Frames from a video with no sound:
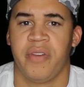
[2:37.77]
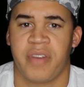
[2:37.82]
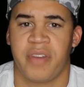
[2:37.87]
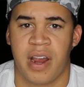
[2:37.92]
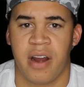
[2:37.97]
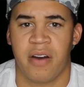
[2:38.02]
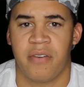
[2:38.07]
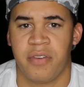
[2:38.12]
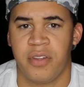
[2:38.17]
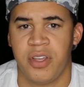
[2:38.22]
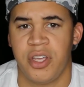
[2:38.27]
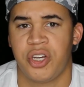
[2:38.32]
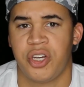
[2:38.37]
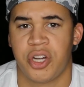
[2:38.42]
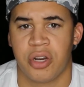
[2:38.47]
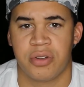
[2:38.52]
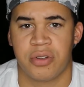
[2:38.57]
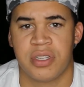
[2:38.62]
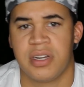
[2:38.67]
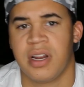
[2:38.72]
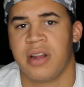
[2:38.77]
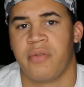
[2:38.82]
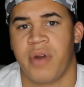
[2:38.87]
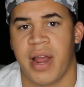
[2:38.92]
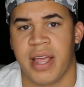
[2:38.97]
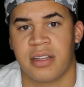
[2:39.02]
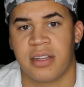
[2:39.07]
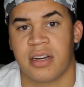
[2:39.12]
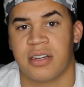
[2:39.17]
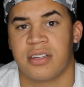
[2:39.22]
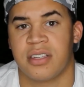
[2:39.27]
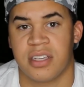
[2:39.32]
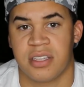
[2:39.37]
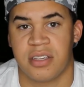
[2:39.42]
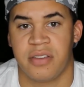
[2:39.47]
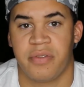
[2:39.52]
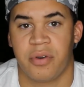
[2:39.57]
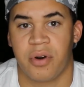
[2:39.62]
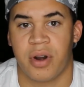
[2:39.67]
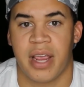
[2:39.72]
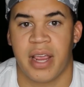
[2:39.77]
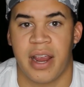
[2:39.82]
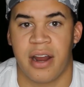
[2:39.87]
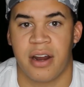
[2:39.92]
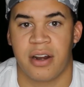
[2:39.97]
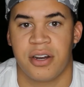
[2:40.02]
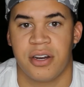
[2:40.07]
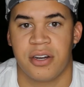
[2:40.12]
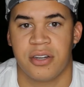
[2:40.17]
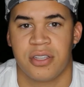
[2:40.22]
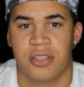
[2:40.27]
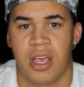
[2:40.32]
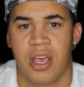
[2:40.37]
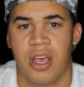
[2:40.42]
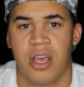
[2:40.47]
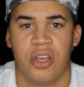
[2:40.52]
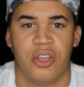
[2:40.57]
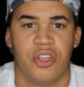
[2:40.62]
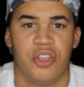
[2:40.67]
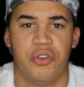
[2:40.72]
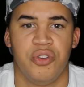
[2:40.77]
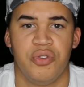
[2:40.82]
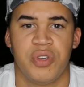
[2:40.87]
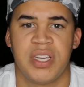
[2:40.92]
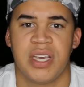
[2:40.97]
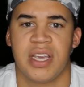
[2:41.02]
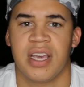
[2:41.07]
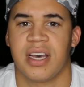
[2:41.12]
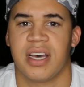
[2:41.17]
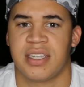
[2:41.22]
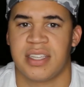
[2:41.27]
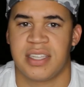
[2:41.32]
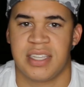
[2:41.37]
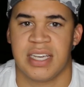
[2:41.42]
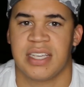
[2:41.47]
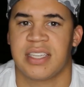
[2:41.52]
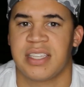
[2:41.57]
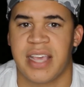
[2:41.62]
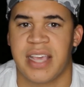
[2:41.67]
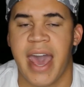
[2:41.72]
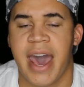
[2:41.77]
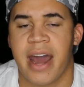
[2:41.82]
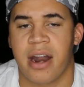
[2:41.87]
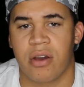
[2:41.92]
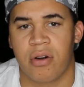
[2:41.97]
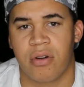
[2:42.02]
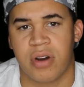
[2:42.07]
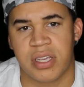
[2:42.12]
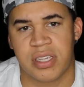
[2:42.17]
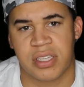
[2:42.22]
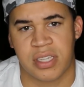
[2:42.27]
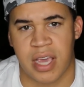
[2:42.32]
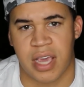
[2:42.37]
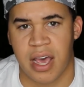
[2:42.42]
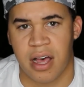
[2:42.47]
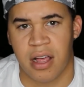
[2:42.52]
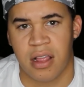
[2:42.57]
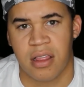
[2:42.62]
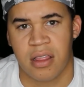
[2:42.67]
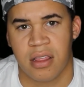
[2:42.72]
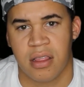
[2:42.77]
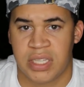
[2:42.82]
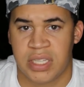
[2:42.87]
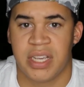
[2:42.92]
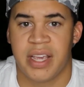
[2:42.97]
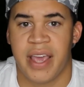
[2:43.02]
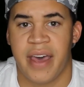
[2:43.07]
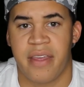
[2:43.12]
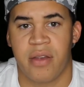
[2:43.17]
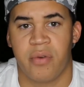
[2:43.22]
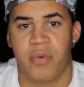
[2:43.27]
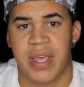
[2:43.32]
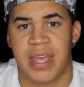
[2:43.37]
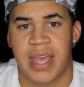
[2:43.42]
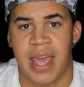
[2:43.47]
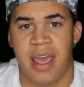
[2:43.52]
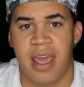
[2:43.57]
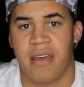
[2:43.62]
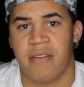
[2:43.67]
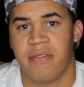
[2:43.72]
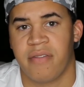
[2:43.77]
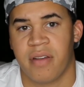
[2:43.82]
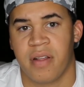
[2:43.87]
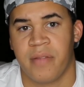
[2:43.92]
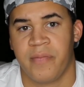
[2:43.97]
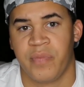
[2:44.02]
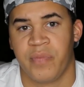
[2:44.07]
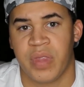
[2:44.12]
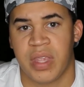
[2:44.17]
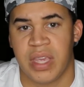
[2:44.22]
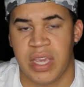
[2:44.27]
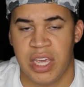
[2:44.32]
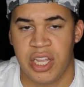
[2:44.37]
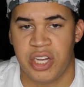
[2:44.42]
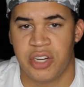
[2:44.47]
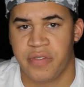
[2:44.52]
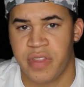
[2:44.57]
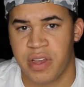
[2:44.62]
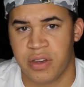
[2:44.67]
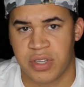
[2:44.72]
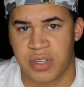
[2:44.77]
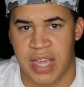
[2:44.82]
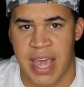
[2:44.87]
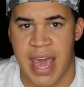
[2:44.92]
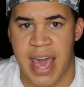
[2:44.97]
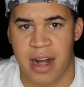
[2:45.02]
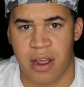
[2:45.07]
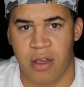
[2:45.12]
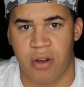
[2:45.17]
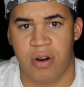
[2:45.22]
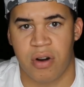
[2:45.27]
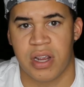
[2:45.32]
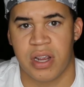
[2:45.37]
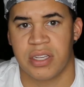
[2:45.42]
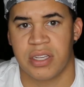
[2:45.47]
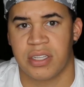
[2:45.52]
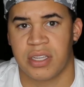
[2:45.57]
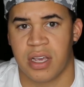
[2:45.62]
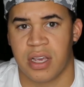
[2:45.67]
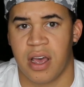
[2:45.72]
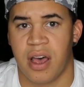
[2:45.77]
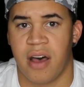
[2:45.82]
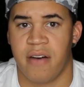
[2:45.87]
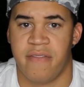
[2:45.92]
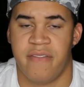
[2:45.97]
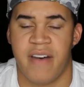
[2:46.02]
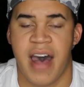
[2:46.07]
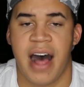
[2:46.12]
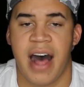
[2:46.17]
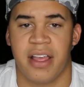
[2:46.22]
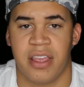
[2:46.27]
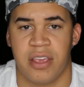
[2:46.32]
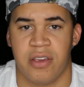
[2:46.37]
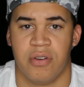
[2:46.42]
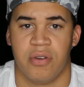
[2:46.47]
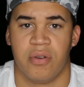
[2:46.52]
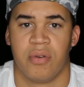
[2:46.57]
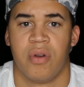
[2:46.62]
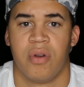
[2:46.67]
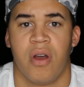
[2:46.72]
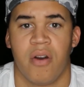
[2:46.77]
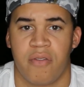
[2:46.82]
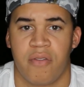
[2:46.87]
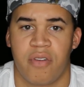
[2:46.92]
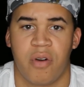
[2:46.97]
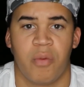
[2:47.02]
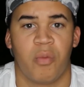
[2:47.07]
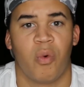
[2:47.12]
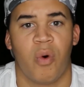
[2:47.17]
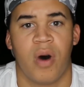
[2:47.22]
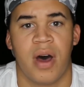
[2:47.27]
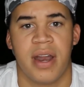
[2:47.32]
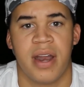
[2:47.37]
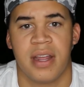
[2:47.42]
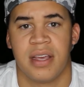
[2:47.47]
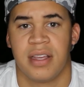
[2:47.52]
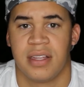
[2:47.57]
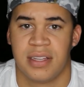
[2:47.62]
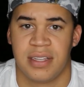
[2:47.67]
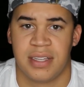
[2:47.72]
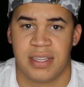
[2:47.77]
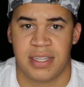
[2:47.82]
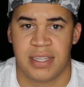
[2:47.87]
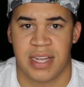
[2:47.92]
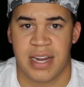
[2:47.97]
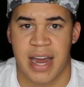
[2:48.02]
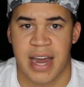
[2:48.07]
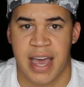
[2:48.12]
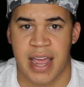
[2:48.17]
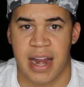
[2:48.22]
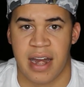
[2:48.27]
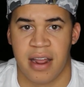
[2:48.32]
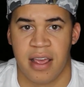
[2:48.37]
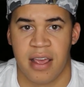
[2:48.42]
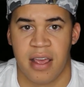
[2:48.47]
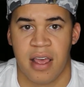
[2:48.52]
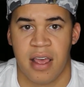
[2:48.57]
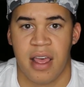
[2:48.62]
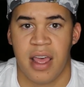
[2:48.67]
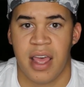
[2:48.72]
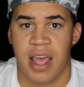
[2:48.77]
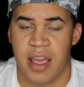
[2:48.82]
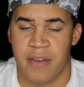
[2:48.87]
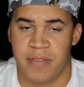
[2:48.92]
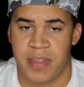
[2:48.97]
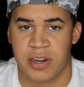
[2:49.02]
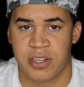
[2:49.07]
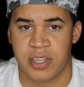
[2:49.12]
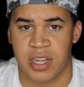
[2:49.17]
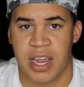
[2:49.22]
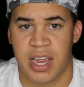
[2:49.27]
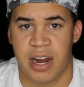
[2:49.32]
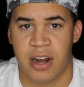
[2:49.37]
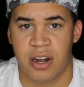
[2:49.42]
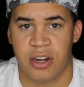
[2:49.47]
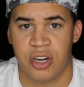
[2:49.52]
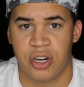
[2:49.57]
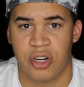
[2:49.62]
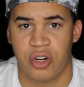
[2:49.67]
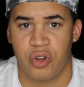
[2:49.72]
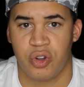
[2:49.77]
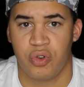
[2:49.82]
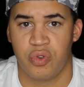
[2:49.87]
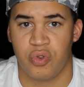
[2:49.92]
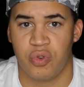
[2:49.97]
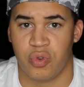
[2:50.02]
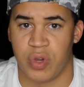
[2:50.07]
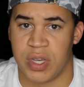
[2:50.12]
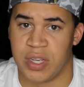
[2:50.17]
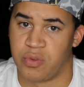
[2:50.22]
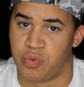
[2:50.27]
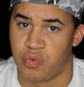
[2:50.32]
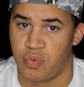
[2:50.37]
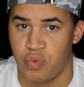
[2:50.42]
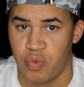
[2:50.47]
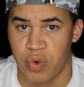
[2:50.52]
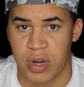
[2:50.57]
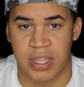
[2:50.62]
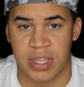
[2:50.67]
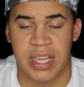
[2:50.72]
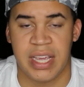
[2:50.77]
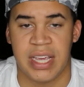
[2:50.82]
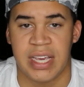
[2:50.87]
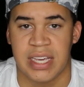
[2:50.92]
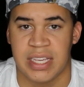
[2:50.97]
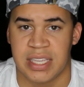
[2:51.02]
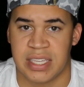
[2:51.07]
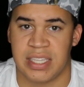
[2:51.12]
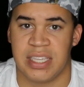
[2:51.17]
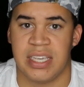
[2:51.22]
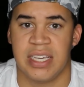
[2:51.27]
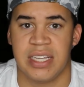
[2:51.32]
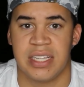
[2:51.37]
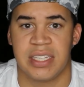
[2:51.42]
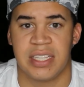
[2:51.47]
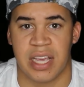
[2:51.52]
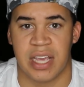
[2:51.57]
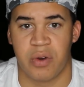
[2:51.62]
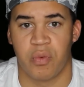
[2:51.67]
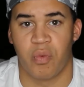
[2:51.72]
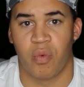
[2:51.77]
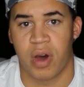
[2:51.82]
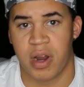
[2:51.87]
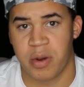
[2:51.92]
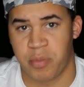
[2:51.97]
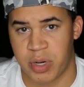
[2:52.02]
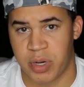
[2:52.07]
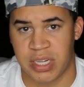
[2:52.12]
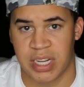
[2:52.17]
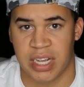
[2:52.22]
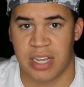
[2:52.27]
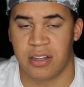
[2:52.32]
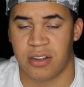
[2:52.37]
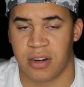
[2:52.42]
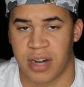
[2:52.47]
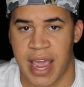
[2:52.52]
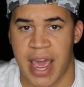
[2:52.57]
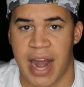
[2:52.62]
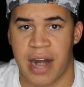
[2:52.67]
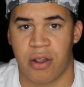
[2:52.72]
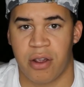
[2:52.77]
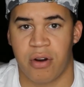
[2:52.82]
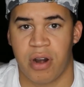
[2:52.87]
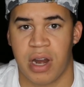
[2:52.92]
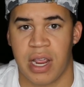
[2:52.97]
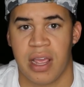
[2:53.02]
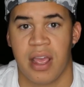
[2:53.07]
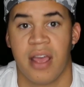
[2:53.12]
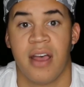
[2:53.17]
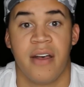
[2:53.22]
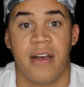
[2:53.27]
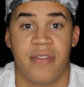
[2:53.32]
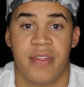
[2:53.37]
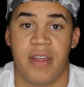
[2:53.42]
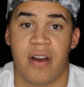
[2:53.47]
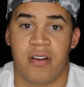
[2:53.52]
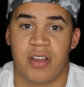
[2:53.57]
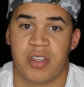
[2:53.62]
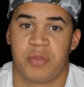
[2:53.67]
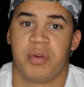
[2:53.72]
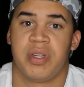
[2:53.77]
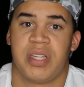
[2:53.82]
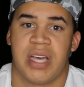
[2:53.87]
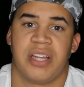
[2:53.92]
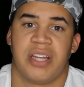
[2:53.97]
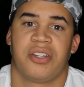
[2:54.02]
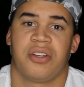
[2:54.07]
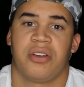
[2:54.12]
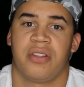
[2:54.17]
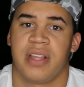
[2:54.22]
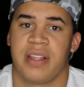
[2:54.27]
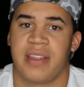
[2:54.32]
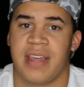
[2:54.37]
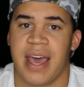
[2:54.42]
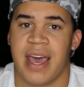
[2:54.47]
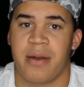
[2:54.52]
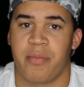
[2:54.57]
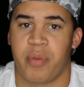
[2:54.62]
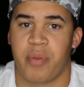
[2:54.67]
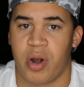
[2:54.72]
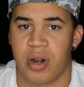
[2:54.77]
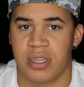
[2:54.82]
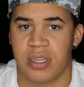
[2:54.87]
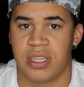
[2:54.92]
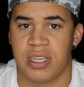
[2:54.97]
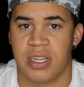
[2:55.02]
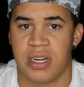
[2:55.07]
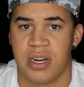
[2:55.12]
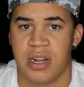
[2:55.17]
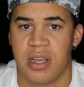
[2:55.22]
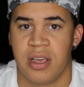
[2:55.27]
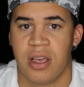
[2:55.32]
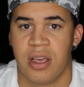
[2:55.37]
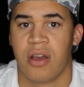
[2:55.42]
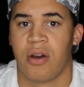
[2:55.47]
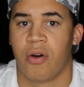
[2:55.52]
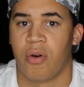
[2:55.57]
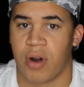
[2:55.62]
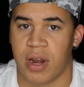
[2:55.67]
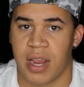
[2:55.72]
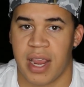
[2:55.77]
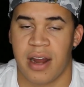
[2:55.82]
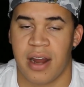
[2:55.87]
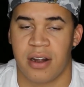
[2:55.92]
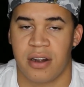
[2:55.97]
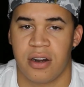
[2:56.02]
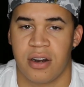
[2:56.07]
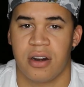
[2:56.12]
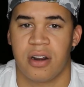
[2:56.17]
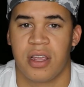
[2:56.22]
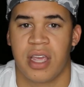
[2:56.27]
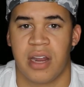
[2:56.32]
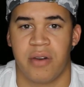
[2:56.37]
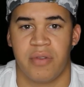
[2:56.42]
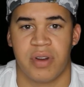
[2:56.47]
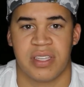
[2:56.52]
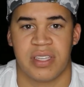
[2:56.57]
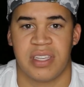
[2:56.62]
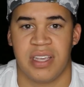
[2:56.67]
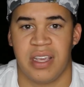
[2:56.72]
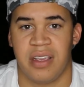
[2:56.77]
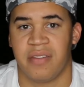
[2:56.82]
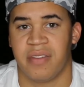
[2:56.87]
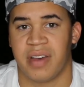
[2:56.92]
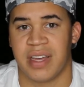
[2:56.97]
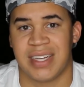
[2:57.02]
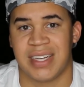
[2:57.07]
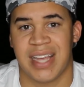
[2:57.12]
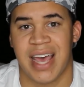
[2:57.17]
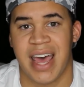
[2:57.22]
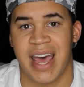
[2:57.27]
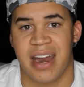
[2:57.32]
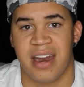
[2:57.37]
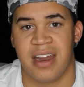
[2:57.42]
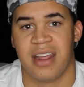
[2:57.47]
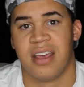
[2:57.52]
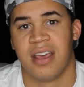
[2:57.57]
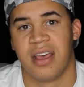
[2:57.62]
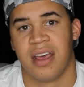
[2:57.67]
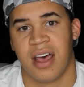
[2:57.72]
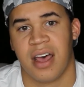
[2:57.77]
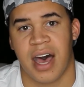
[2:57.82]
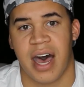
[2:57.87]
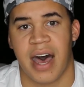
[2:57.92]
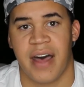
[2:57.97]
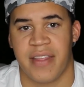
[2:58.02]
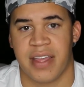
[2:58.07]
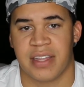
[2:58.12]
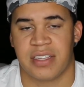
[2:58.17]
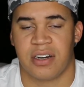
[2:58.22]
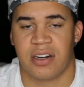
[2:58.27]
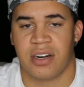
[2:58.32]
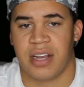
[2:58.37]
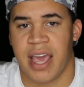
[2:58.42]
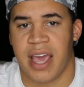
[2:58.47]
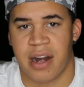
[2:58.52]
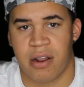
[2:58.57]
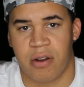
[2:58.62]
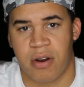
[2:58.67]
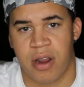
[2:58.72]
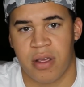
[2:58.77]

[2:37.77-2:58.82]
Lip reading: carefully chosen and ranked our 64 characters using a 6-category scale. Together we gave each of those categories a value from 1 to 9. If there's a character who really exceeds in one particular category, there is potential that that person or character can receive a 10 on that certain category.